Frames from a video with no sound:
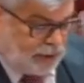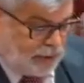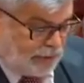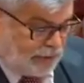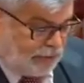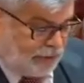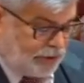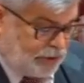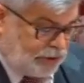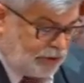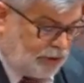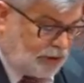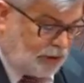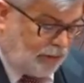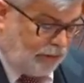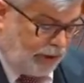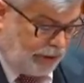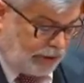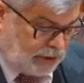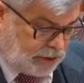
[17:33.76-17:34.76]
to officials
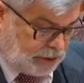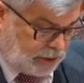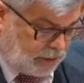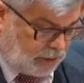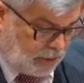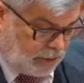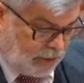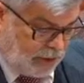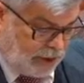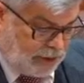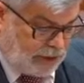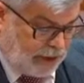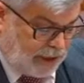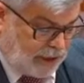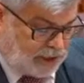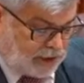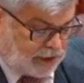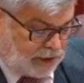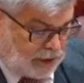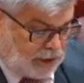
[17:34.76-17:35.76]
of registered
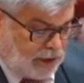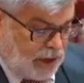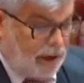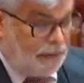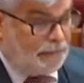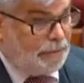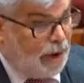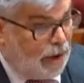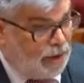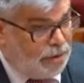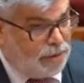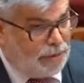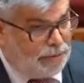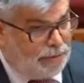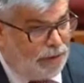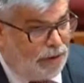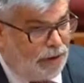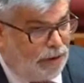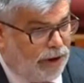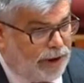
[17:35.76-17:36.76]
organisations, both
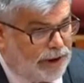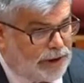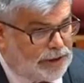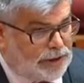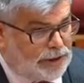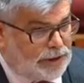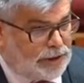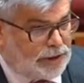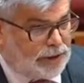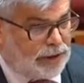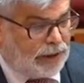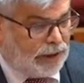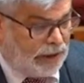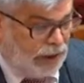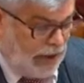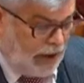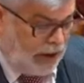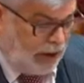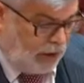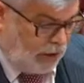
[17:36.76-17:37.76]
employers
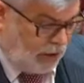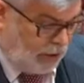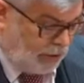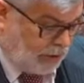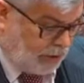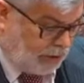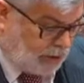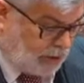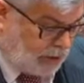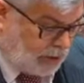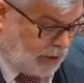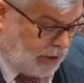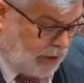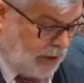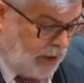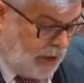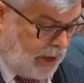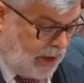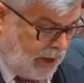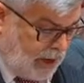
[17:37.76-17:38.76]
and unions.
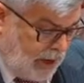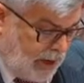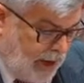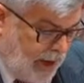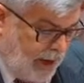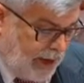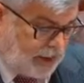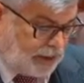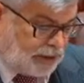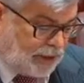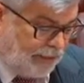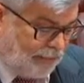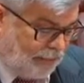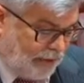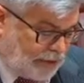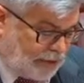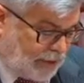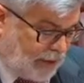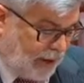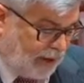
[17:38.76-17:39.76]
It enhanced the
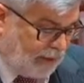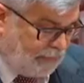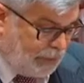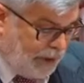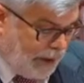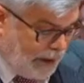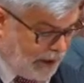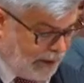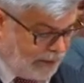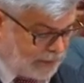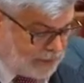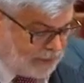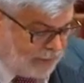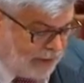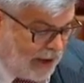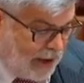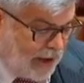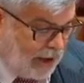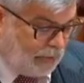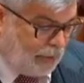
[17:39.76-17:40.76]
investigative powers
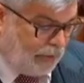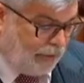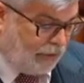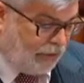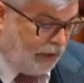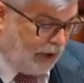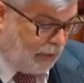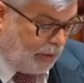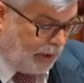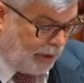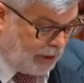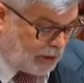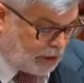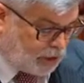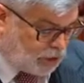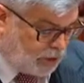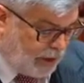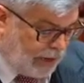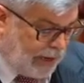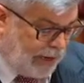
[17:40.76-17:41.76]
available to Fair Work
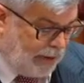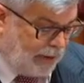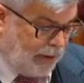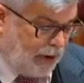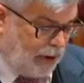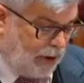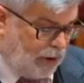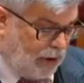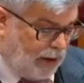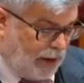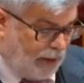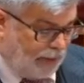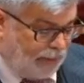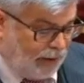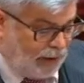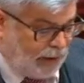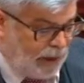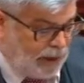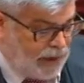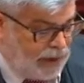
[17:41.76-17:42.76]
Australia, including
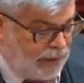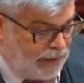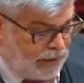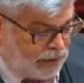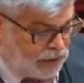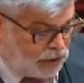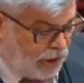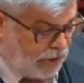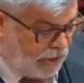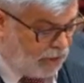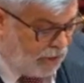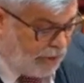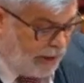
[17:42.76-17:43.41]
giving the General